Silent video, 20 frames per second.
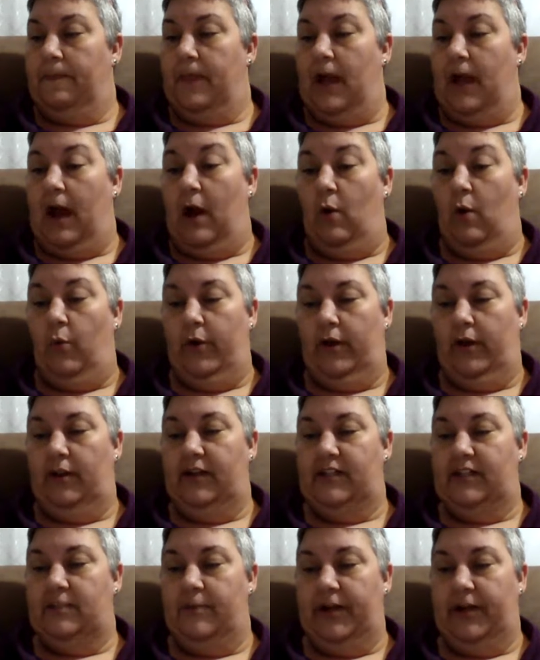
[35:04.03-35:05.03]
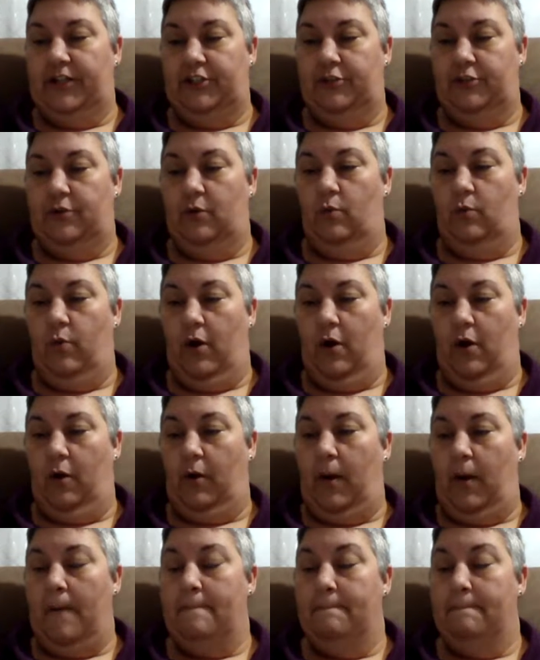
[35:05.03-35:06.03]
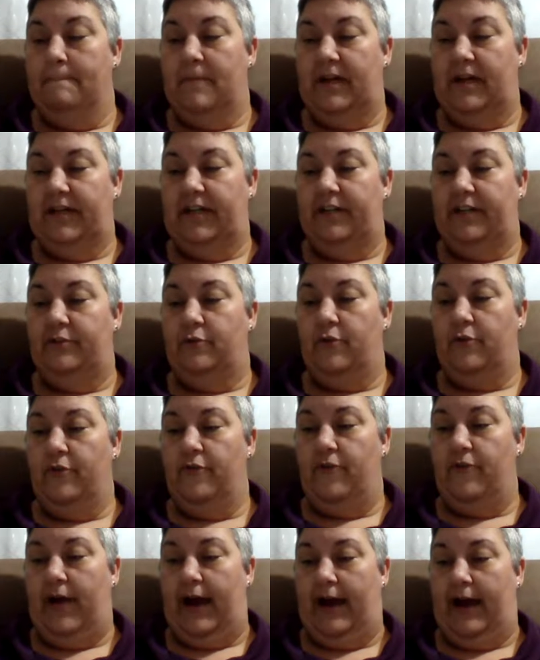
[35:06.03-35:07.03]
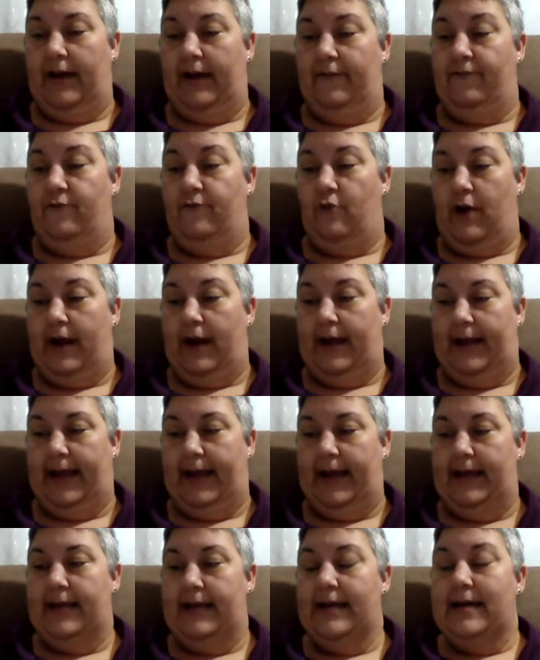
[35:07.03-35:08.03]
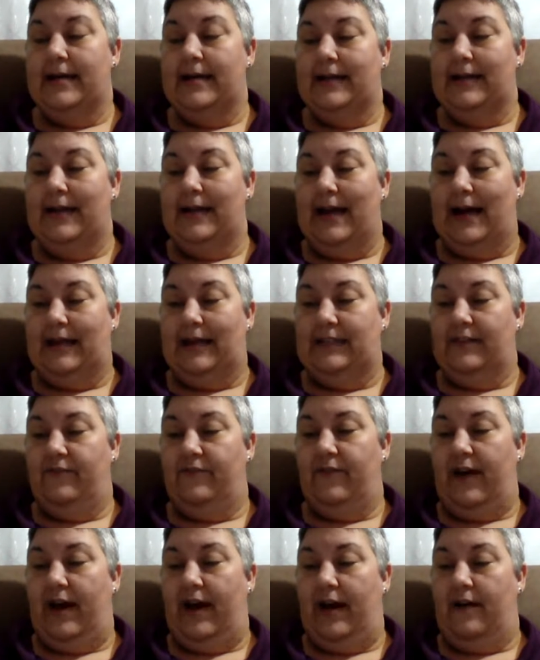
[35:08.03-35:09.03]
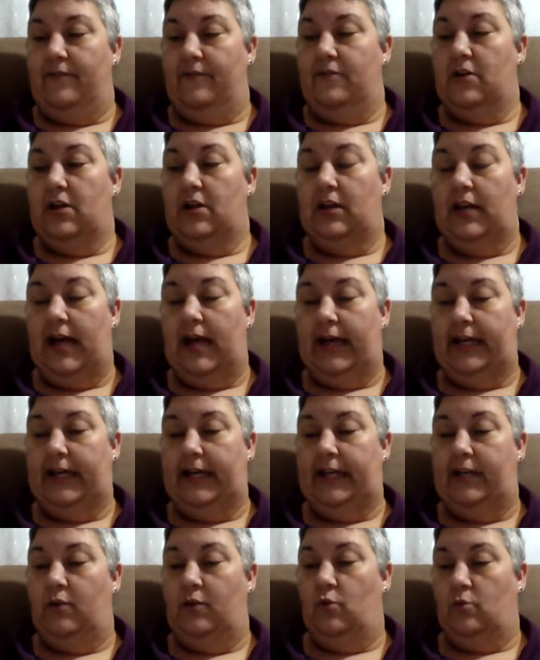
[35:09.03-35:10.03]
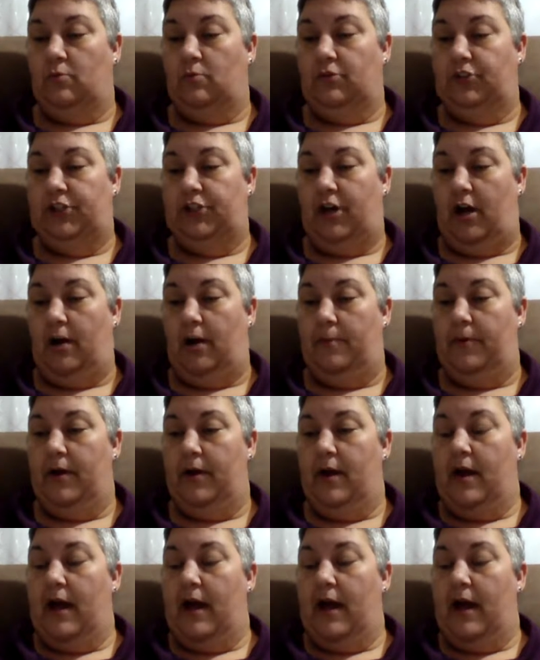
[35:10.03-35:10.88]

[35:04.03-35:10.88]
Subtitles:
I will expect you to work Monday through Friday, 9 to 5, like any normal job.